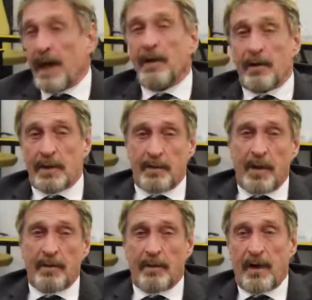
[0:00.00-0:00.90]
And here's
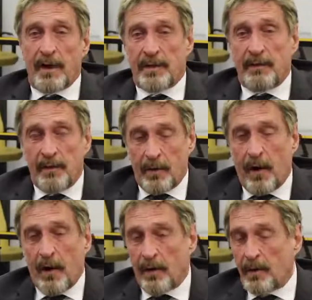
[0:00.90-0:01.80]
some other advice. If
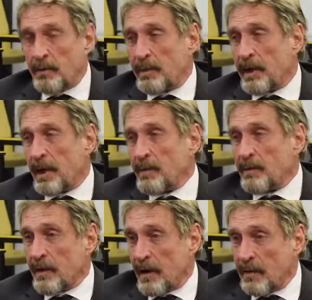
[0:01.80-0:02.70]
you are going to become
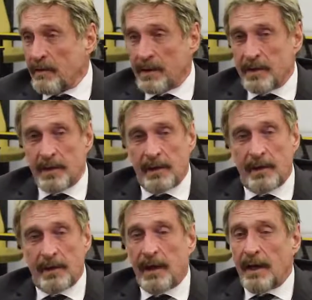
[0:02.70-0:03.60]
involved
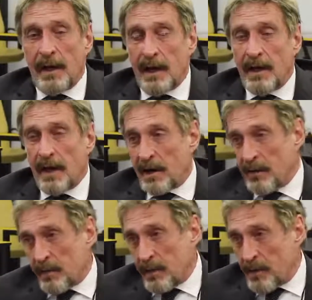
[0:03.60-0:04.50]
in any
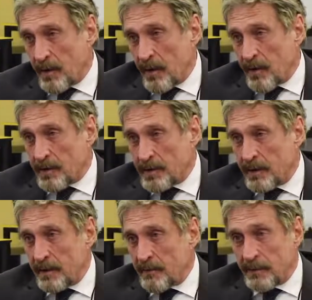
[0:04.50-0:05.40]
kind of cryptocurrency,